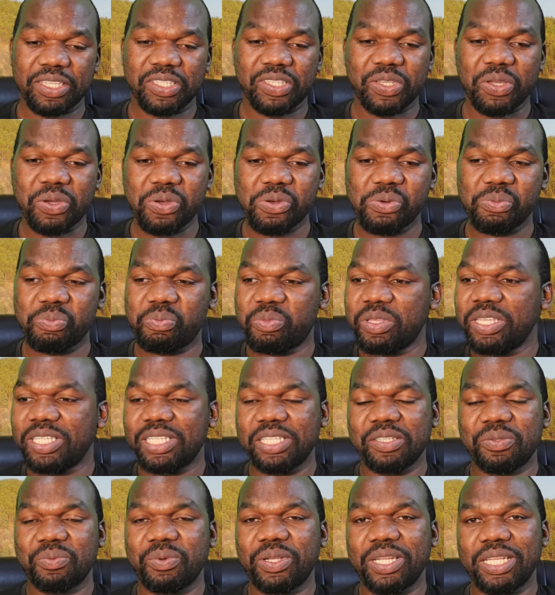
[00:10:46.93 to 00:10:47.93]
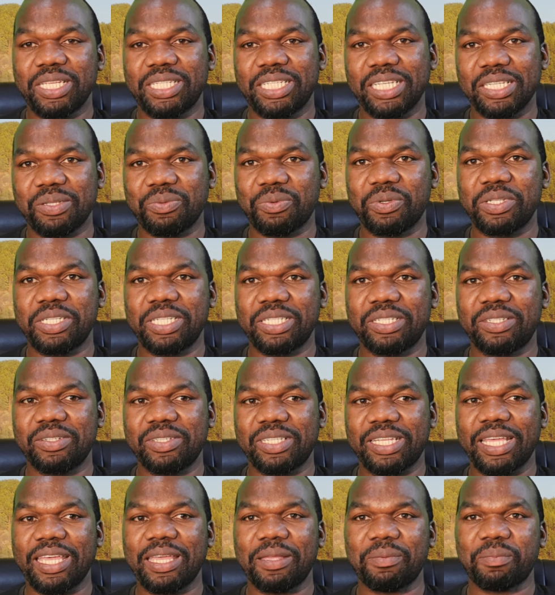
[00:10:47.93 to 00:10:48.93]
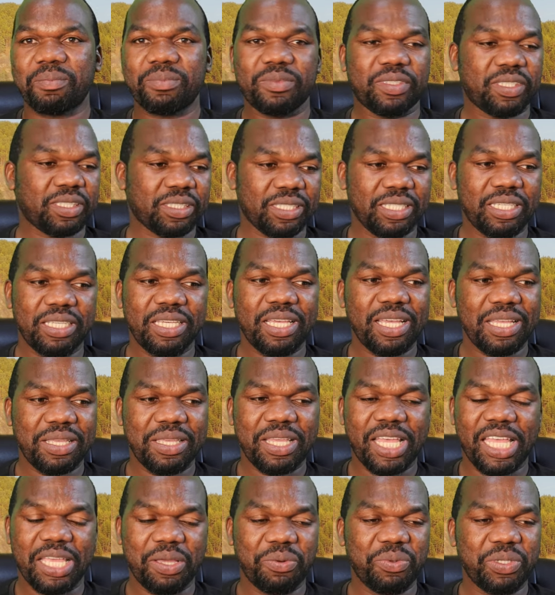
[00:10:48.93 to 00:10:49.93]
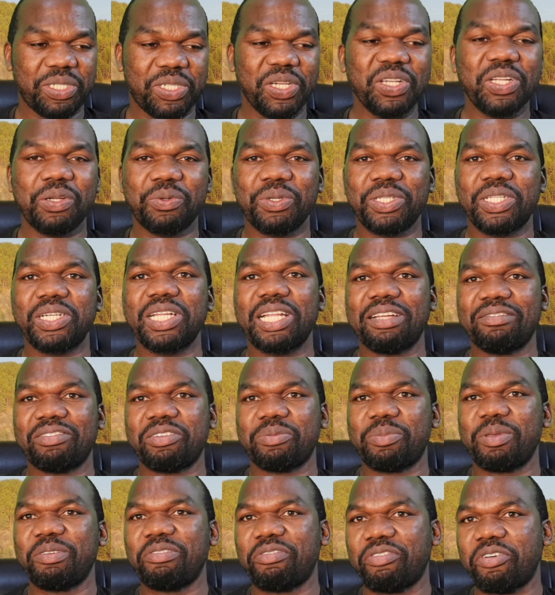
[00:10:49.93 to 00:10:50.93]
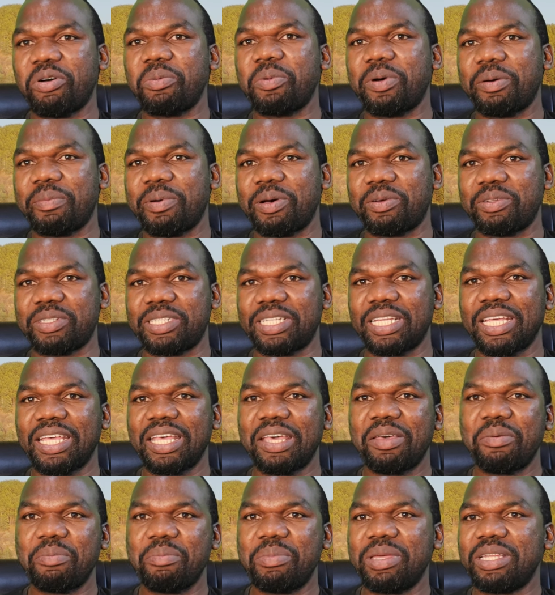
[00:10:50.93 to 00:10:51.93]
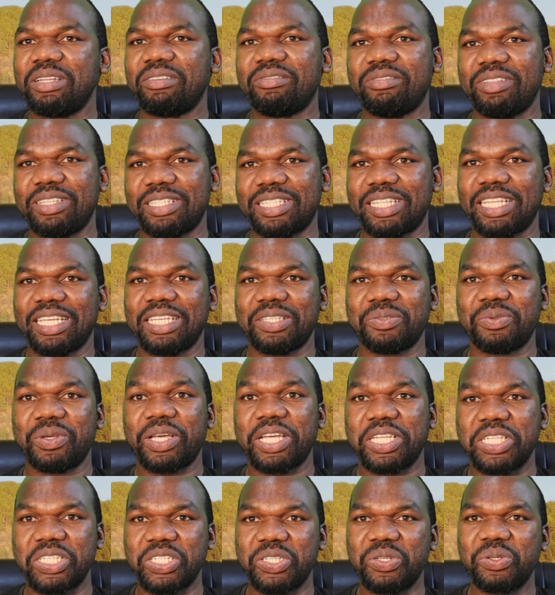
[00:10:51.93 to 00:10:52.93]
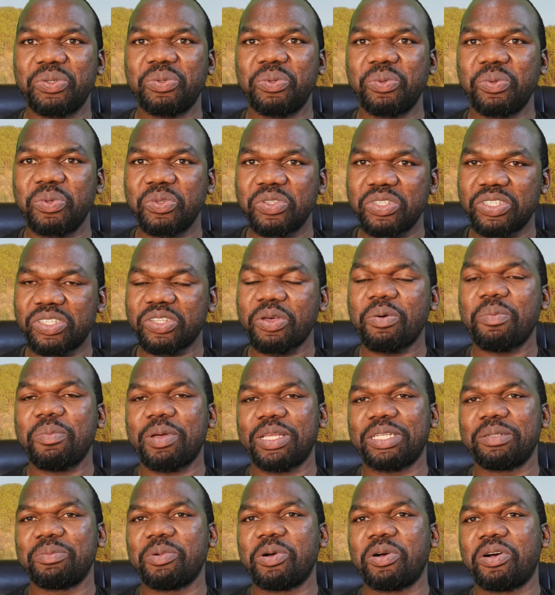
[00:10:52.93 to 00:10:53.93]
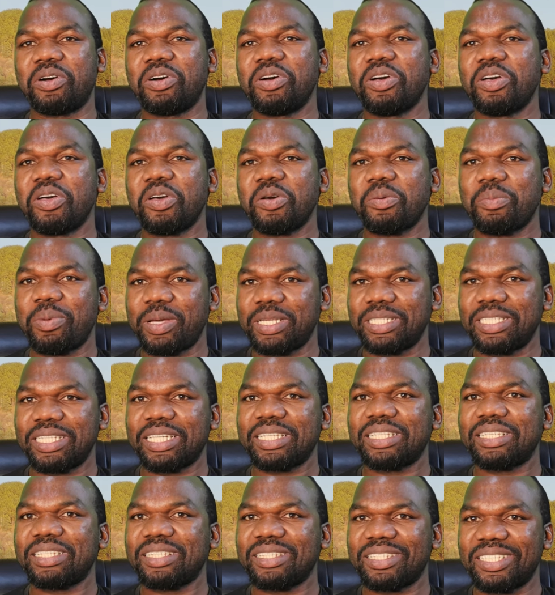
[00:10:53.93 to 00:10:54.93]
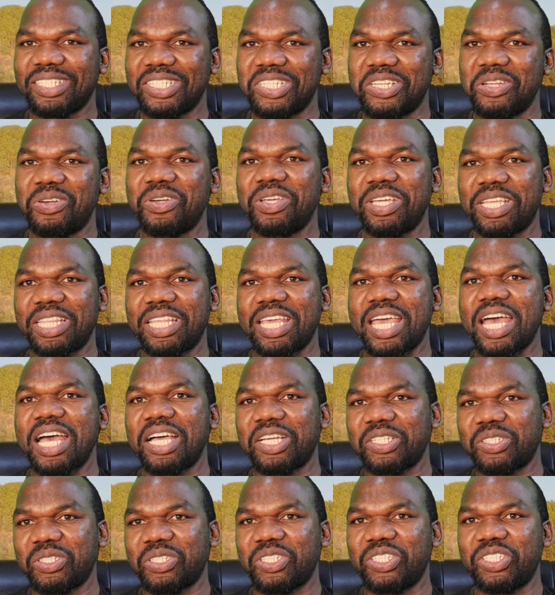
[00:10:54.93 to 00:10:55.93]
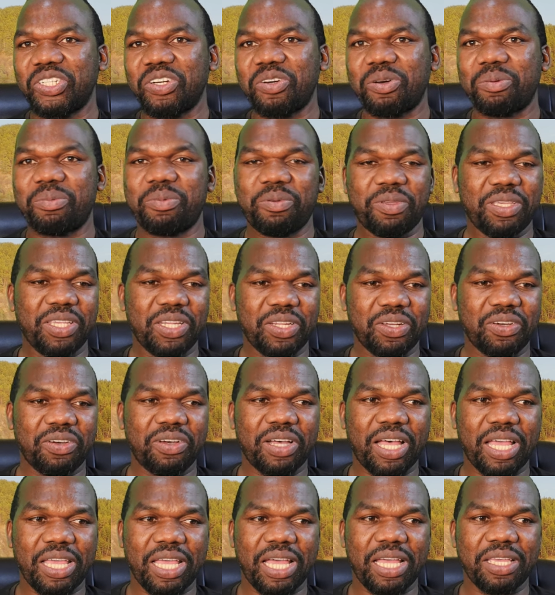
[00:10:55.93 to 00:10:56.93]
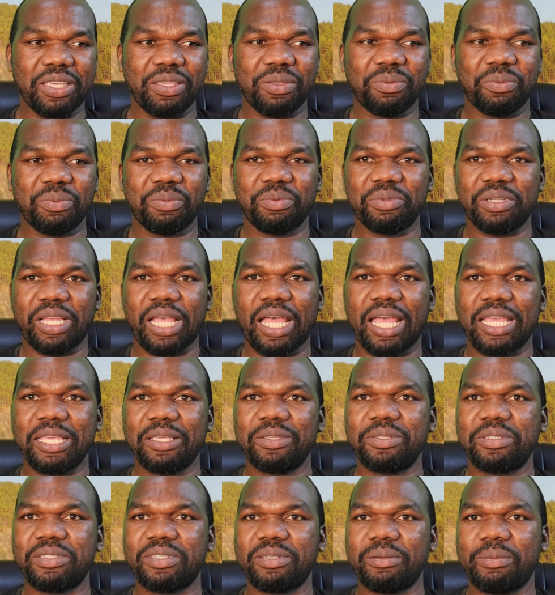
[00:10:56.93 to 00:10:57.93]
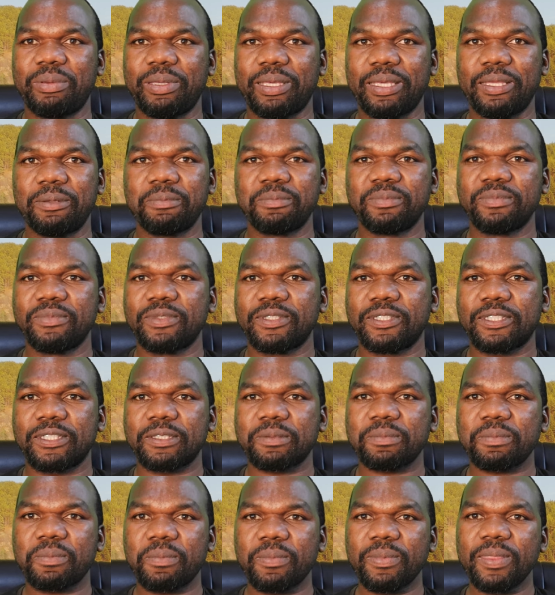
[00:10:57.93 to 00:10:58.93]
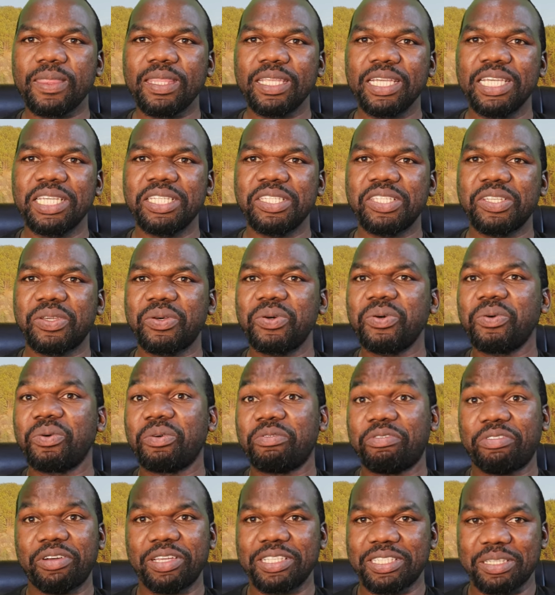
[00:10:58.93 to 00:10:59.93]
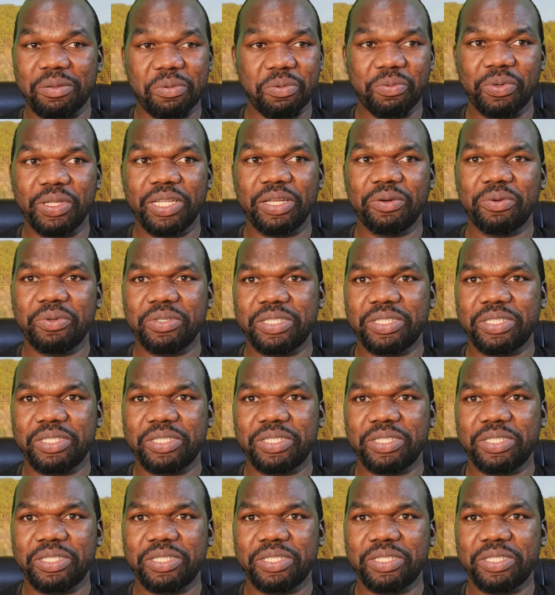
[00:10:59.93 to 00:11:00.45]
So this is what I just wanted to say. Yeah, we don't have to be formal about many of these things. We can do so much more by just doing the actual job. You know, I used to be in school, for example, when